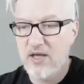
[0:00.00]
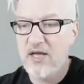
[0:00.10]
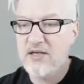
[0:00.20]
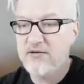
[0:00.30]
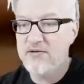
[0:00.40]

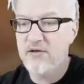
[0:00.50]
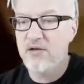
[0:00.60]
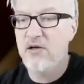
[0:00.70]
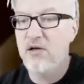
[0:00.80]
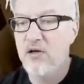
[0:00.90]
and
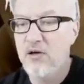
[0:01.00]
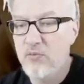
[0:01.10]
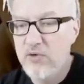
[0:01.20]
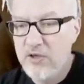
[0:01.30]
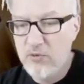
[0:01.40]

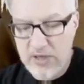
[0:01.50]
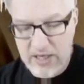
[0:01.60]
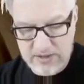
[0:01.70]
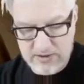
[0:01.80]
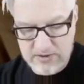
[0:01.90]

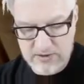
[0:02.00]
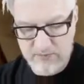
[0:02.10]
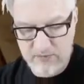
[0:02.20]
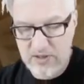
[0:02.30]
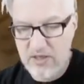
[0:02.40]
recreate it.
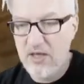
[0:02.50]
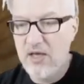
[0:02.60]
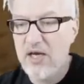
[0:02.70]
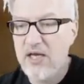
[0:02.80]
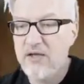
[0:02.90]

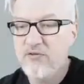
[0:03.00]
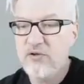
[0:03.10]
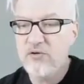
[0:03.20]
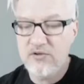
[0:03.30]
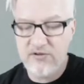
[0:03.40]
And if
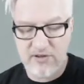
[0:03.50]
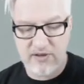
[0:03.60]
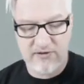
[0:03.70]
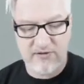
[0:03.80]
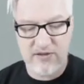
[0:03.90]
you
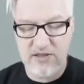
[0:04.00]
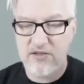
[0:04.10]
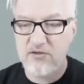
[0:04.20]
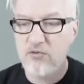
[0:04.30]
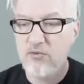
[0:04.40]
succeed
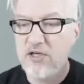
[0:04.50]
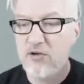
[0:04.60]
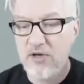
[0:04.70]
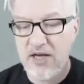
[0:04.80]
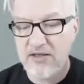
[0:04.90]
to
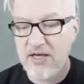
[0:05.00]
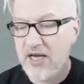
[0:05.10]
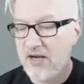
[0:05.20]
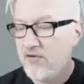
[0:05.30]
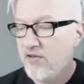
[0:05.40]
recreate
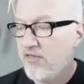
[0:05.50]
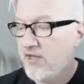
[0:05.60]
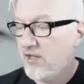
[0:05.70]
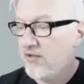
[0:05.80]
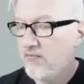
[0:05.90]

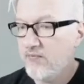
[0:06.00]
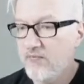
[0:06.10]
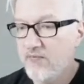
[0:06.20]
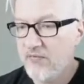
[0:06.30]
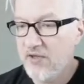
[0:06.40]
everything,
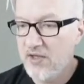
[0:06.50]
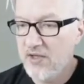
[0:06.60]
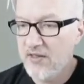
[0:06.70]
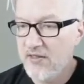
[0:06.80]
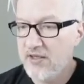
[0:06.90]

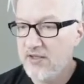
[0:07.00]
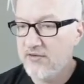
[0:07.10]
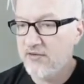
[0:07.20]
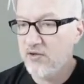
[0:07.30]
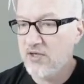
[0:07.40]
then
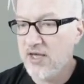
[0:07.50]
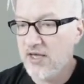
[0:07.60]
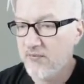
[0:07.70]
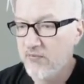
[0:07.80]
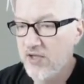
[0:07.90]
it's
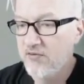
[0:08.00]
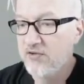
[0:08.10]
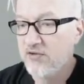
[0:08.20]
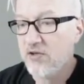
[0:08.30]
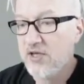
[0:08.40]
okay. If
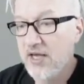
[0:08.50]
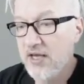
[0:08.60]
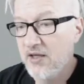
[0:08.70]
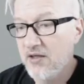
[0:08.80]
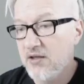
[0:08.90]
it's okay,